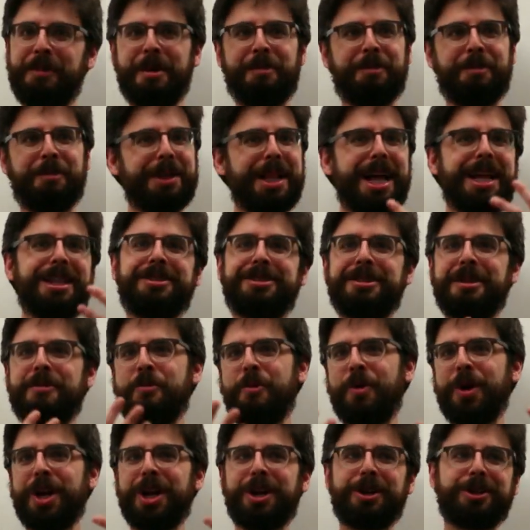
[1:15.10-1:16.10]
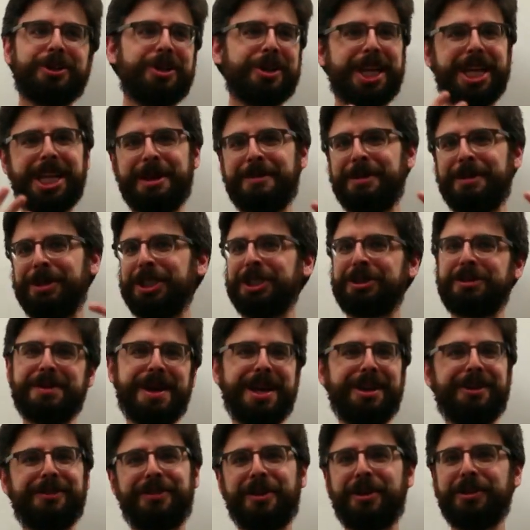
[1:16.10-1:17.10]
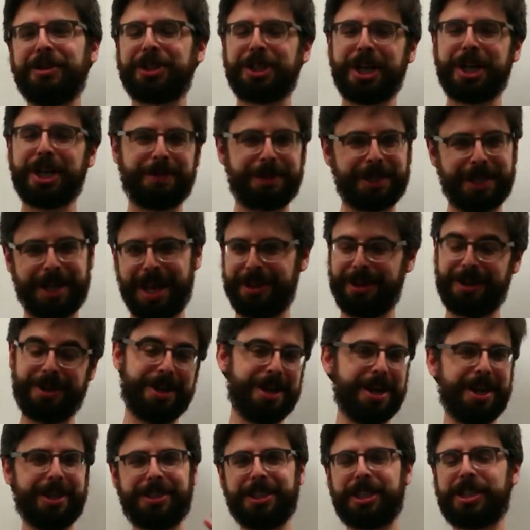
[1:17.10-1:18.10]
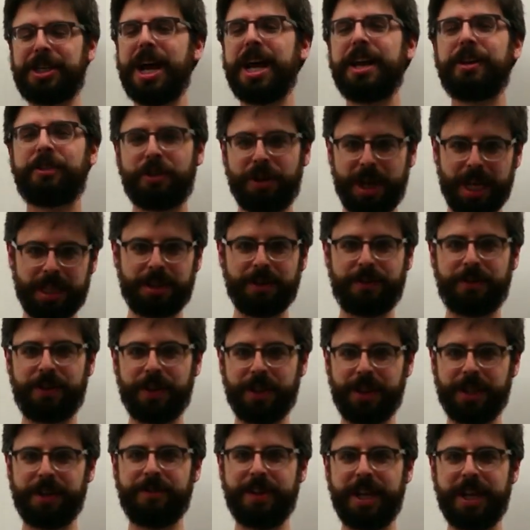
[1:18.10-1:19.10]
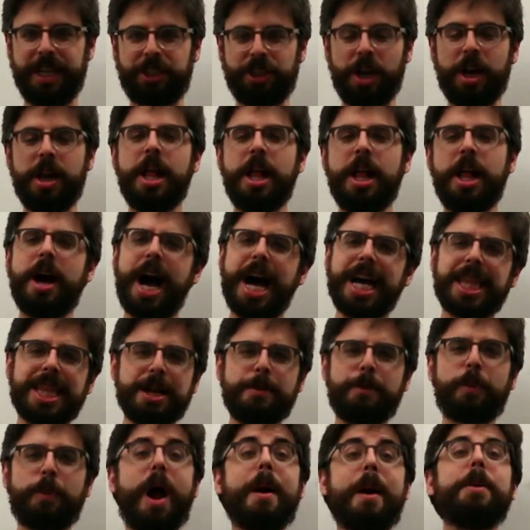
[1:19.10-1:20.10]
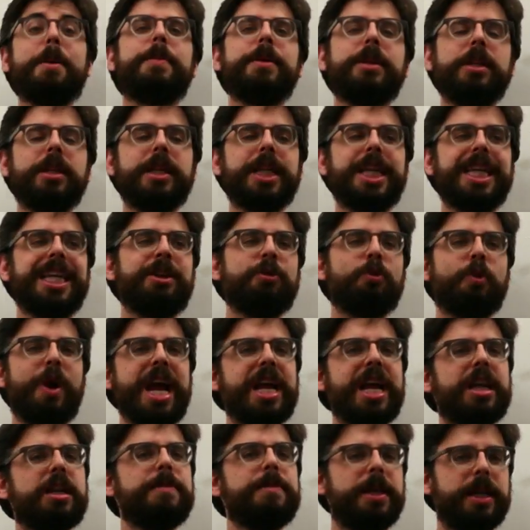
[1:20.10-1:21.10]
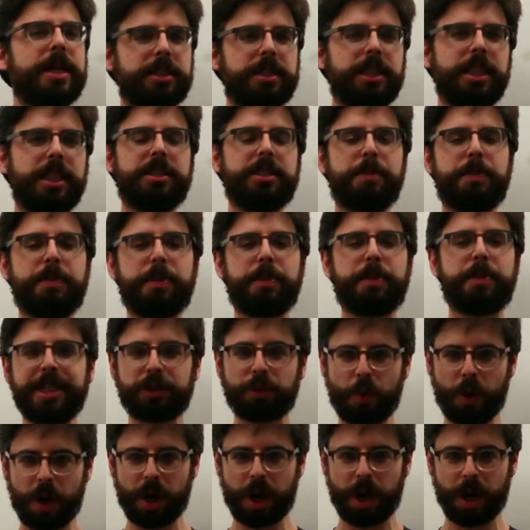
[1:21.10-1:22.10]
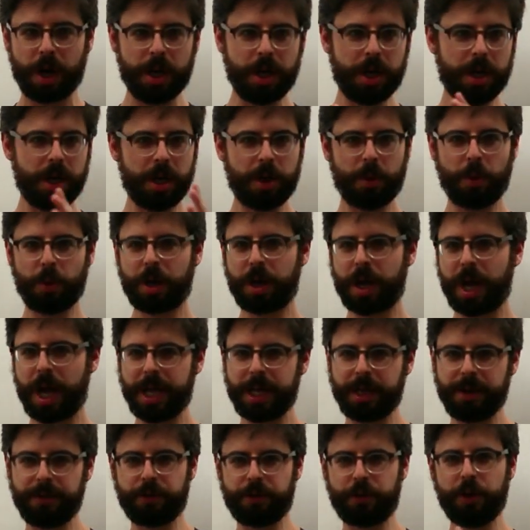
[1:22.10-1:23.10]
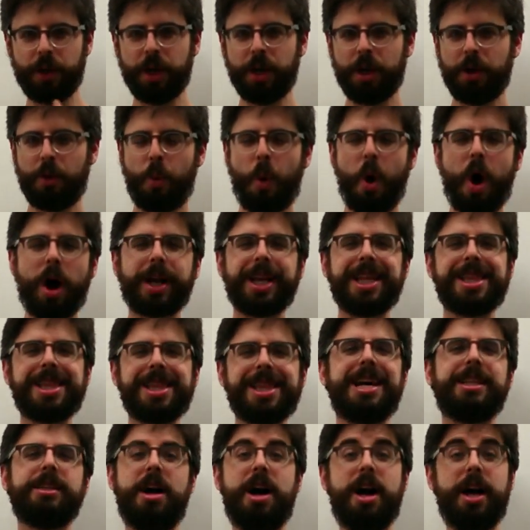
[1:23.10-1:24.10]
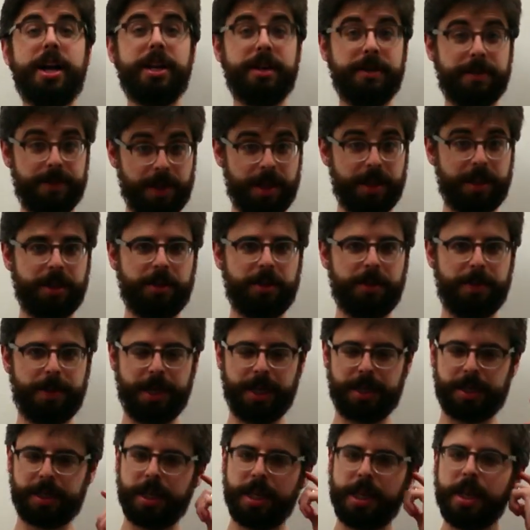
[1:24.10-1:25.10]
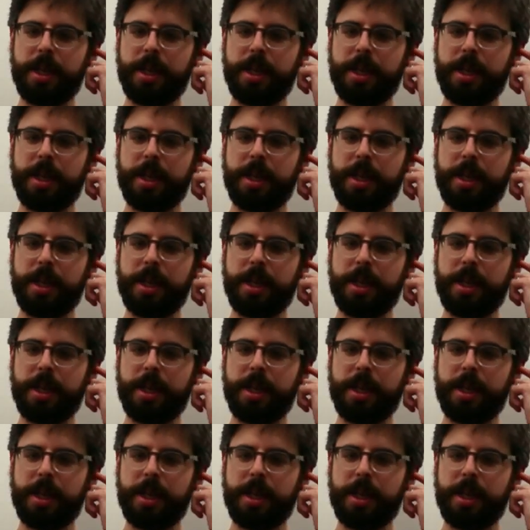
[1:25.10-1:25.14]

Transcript: blend some weird looking images we made in Photoshop together to kind of create the feeling of nature. I think probability and randomness is a place where we're kind of walking that line a little bit.